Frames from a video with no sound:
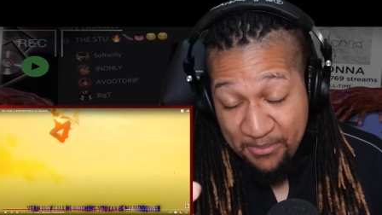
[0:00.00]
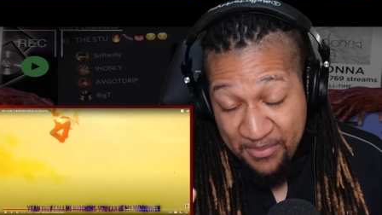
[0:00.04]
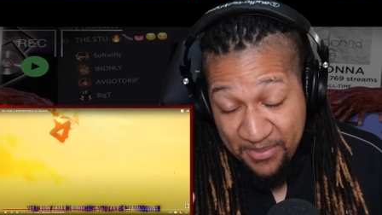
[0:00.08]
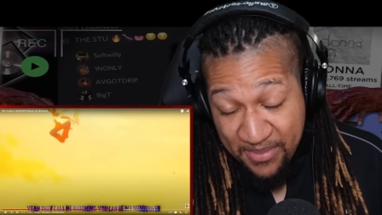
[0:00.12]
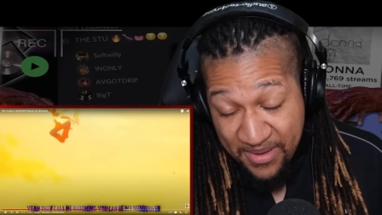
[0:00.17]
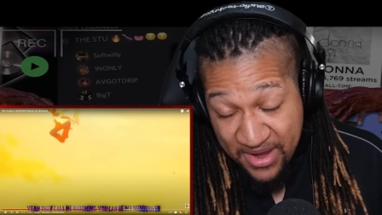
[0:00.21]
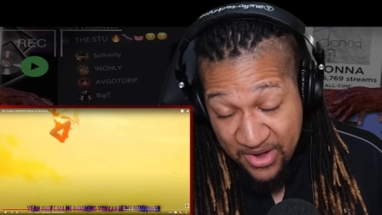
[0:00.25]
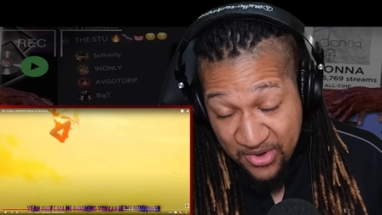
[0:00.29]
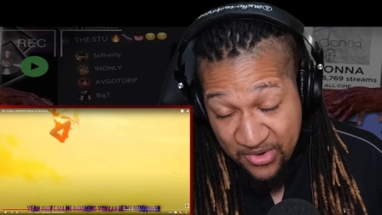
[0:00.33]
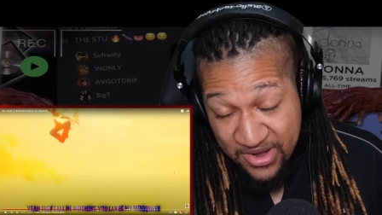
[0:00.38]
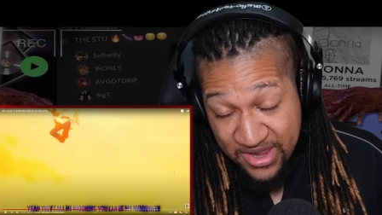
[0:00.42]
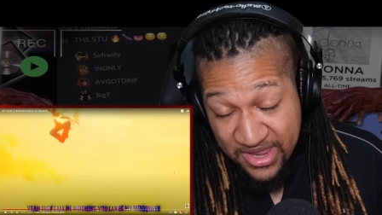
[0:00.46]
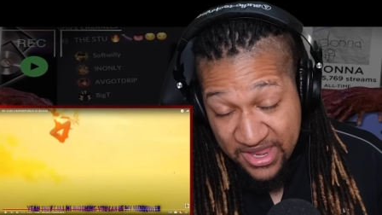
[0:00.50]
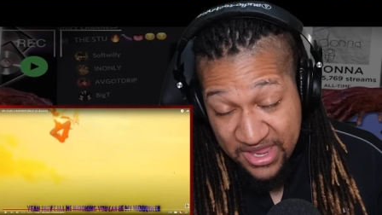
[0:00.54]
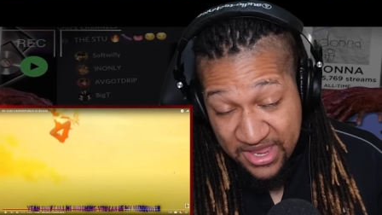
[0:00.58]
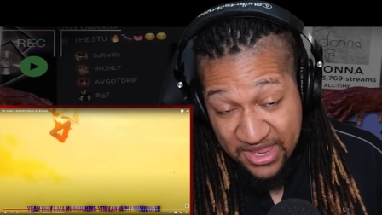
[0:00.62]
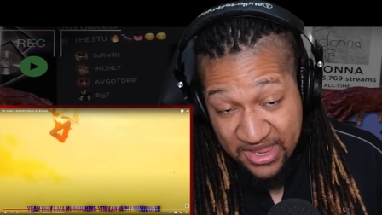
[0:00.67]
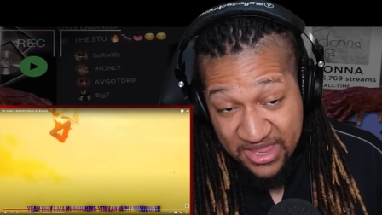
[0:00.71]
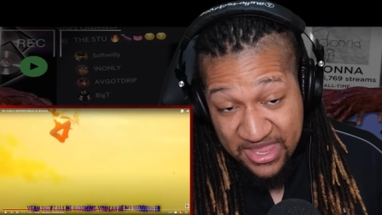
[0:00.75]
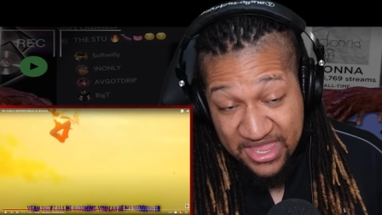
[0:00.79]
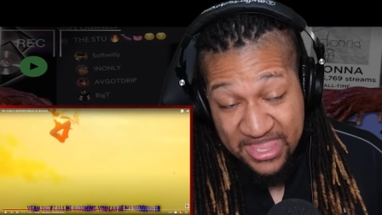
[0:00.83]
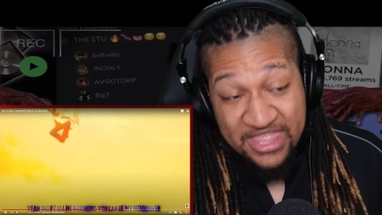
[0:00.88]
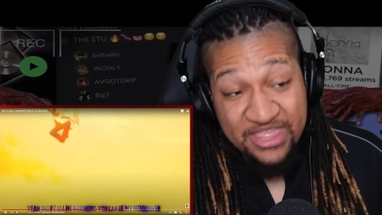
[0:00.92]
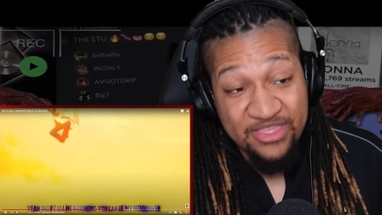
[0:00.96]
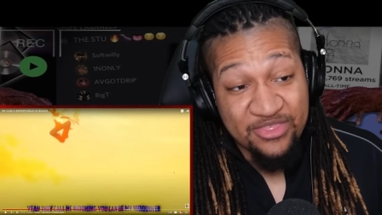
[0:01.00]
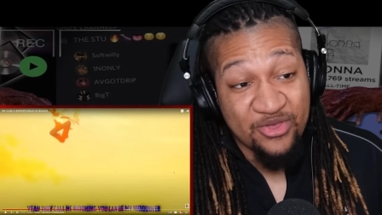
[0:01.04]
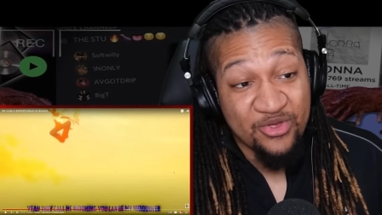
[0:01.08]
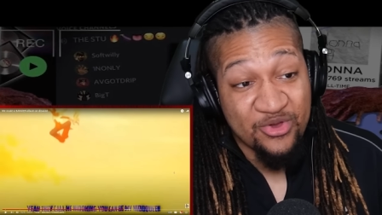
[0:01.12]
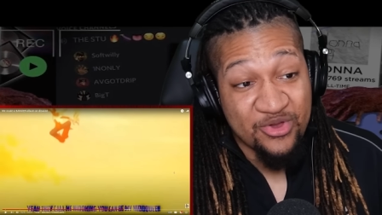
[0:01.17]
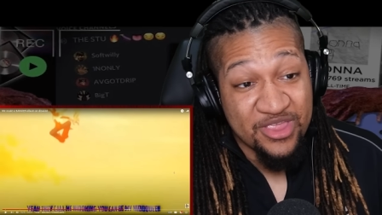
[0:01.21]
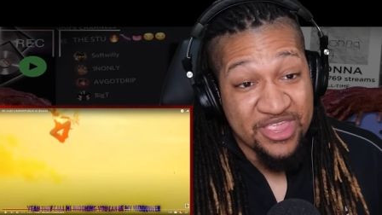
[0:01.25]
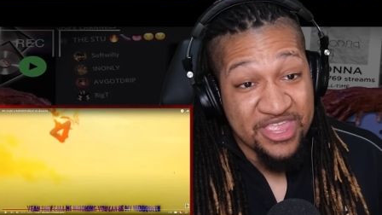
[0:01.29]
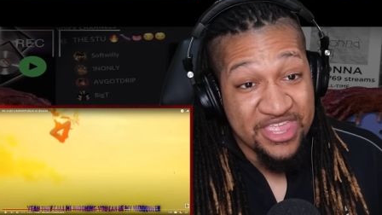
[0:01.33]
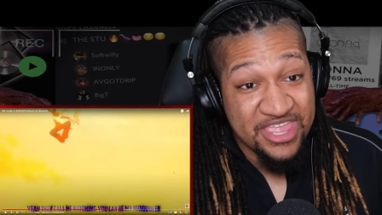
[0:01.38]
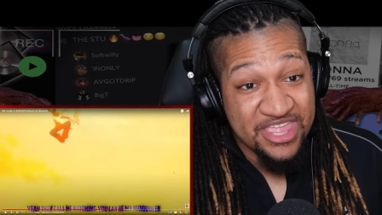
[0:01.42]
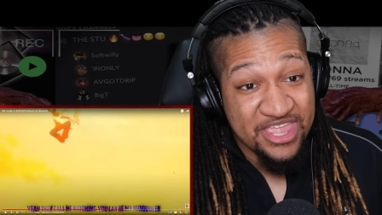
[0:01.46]
Berry
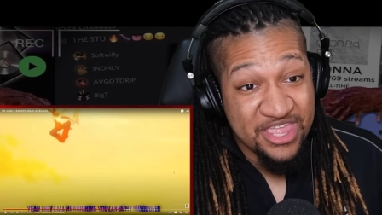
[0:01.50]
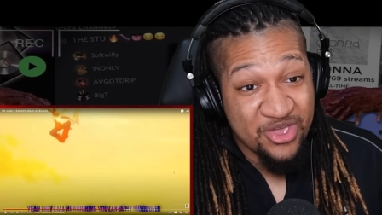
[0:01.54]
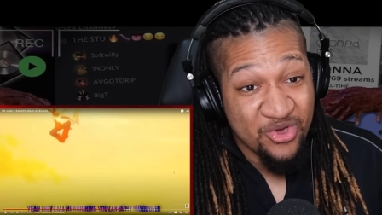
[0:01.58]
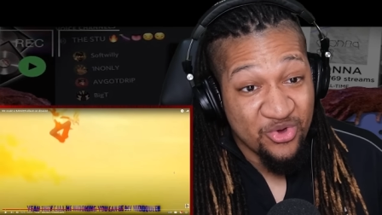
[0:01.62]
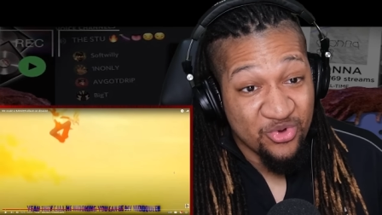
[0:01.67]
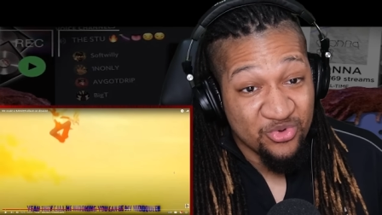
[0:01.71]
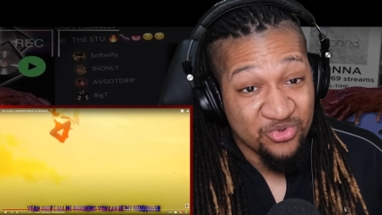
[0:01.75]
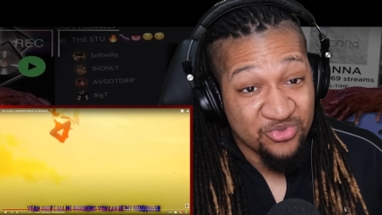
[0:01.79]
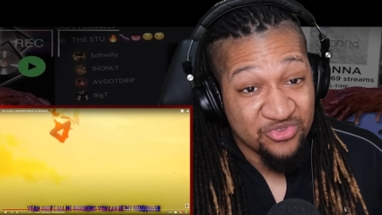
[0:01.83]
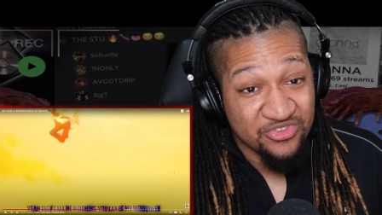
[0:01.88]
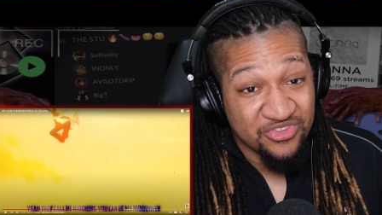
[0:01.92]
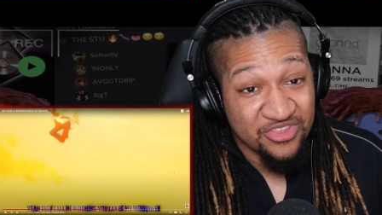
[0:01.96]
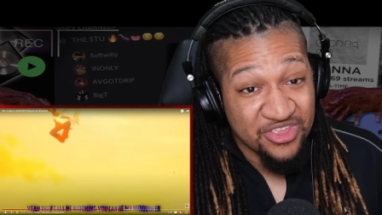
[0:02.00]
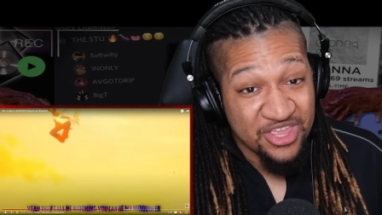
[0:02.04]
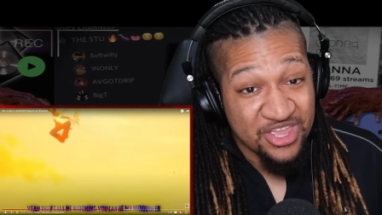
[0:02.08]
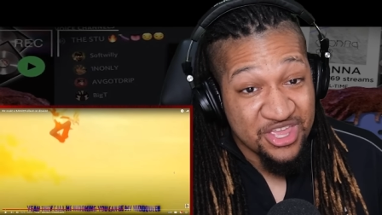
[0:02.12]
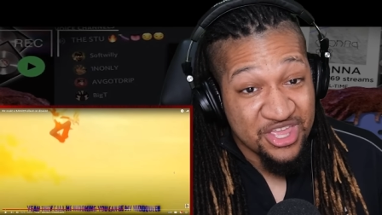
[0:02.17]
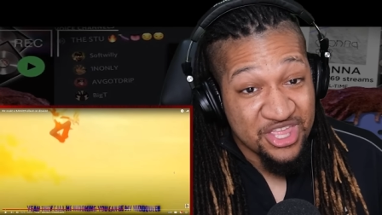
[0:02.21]
either heals